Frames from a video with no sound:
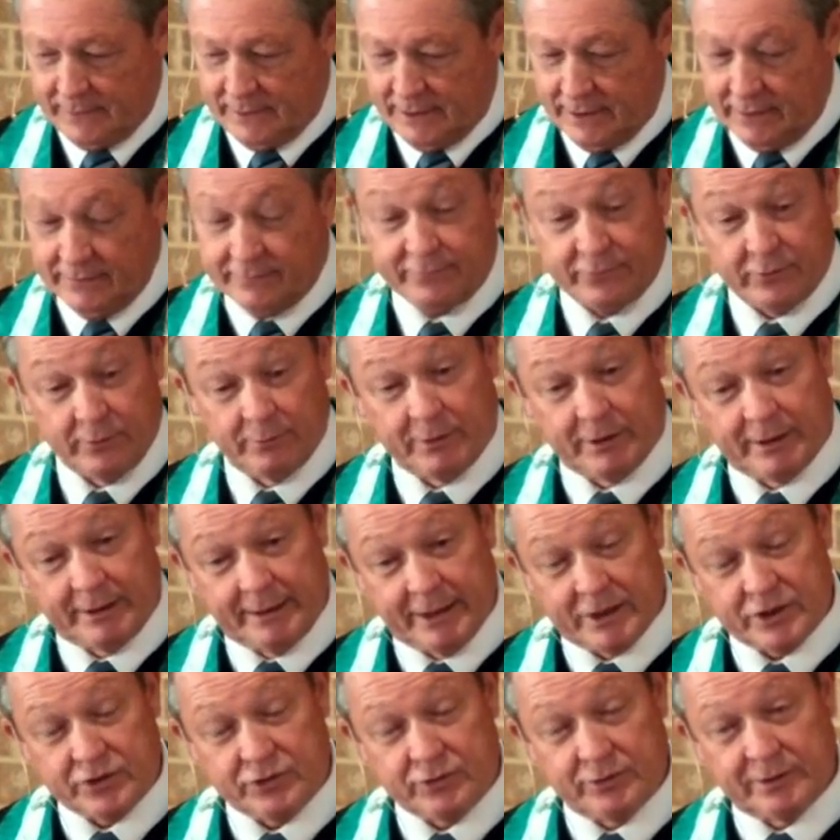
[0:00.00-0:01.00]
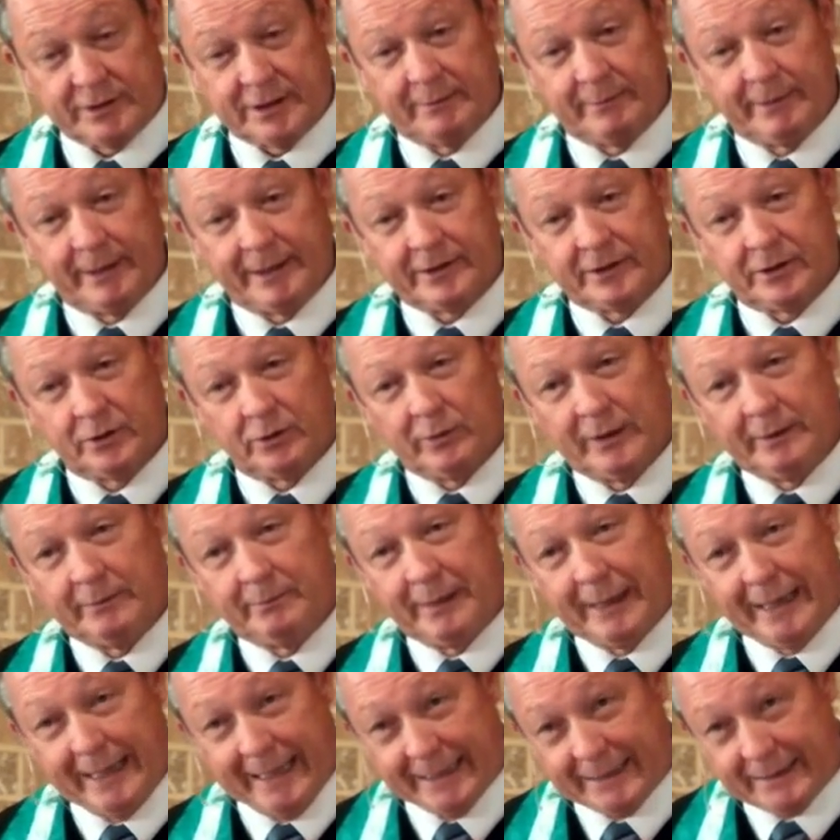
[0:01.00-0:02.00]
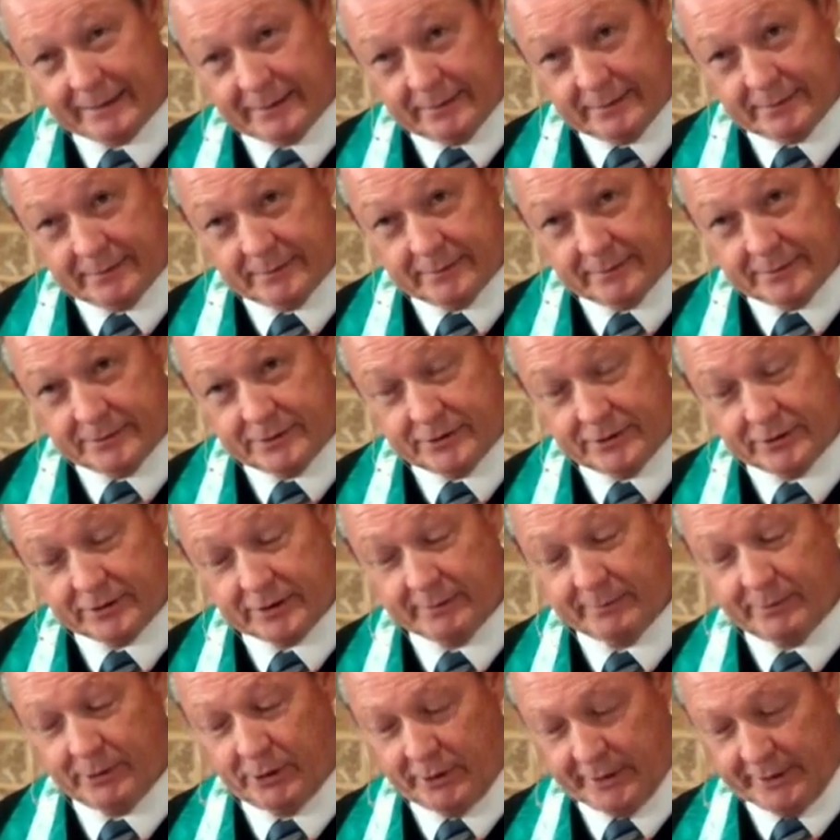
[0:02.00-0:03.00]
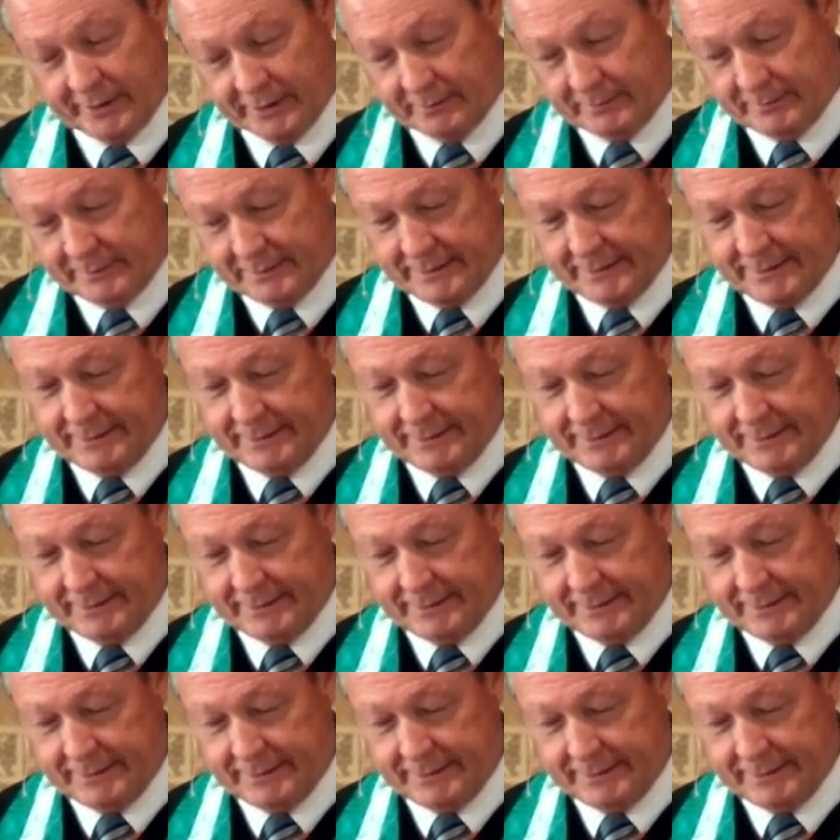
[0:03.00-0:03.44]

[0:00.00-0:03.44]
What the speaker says: And from Gennesaret, they make their way back to Capernaum,